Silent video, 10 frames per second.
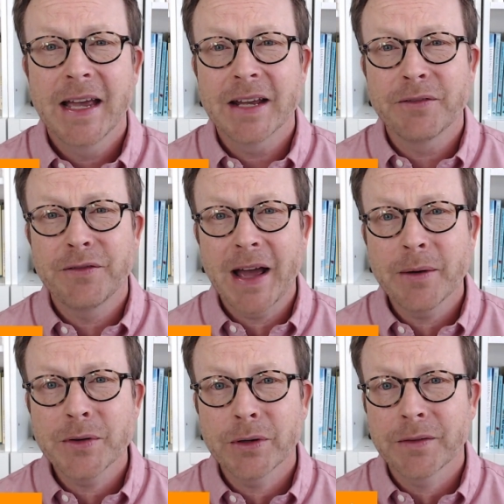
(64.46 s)
and
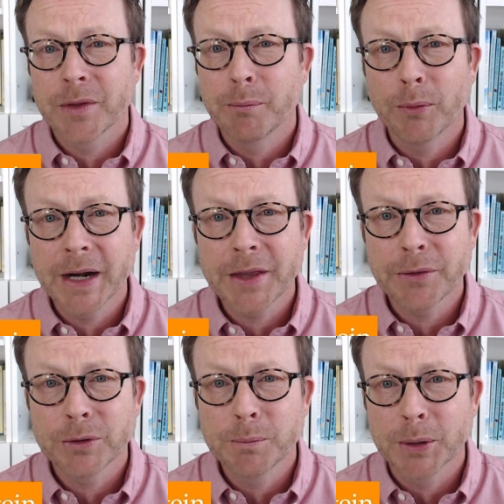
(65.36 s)
founder of the
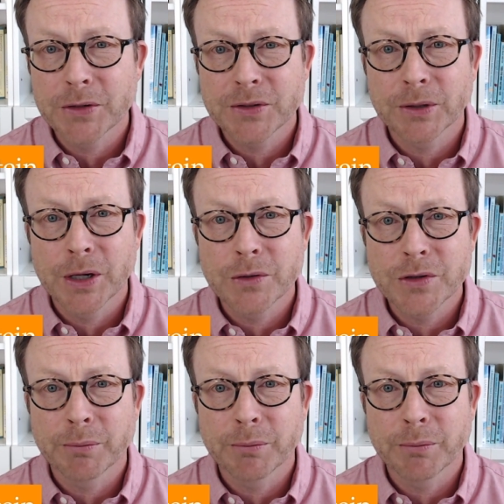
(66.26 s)
breakthrough personal coaching